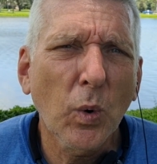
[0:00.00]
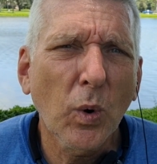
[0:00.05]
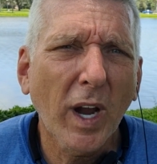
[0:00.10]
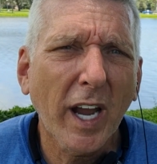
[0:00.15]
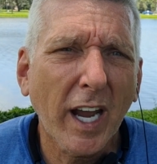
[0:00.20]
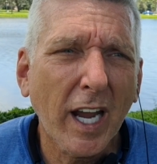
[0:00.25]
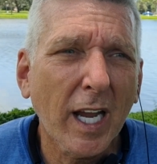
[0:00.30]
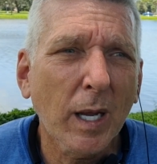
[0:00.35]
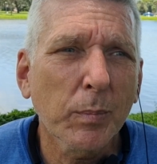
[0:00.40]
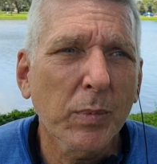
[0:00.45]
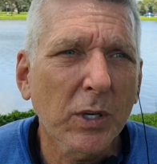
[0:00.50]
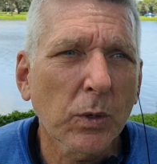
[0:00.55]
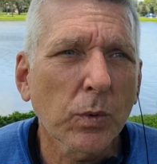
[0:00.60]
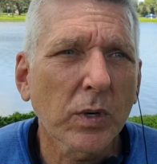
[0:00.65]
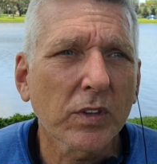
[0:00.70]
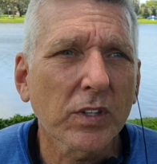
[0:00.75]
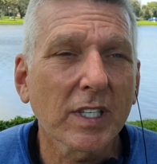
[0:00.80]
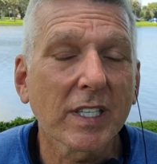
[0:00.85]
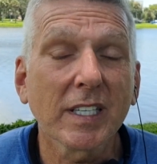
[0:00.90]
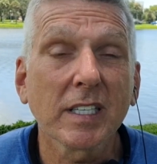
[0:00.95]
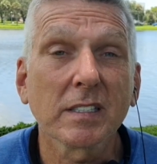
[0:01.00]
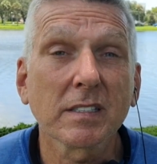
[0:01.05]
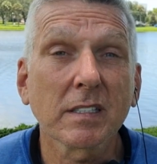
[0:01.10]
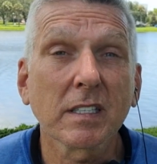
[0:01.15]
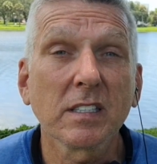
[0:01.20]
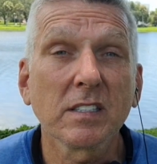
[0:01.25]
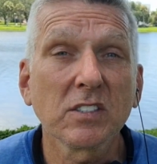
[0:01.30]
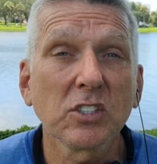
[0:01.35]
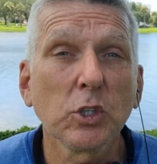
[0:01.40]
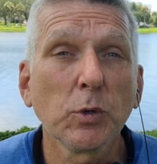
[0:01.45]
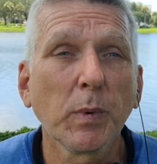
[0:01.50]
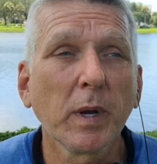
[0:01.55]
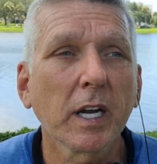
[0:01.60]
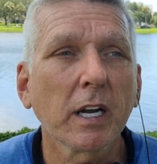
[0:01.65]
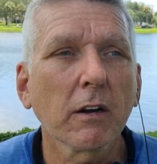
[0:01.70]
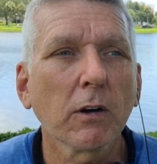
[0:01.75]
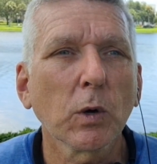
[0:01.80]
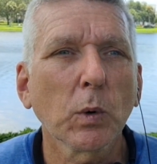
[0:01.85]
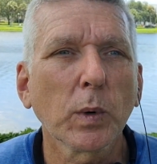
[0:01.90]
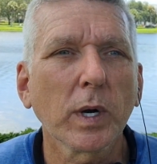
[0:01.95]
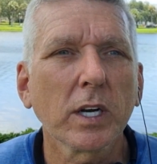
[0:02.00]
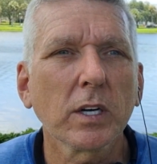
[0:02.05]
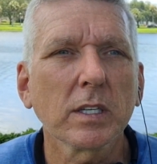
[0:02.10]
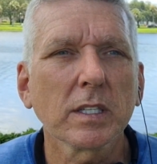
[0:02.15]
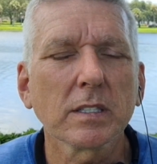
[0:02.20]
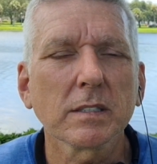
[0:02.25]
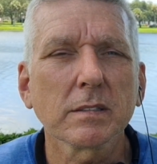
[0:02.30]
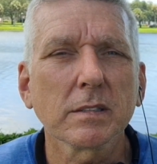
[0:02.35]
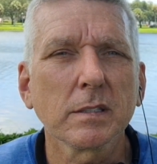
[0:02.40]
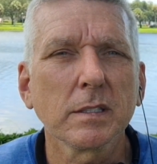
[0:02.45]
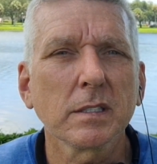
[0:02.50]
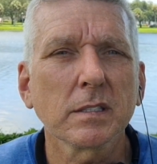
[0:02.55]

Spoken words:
happy with it, it's consuming our awareness.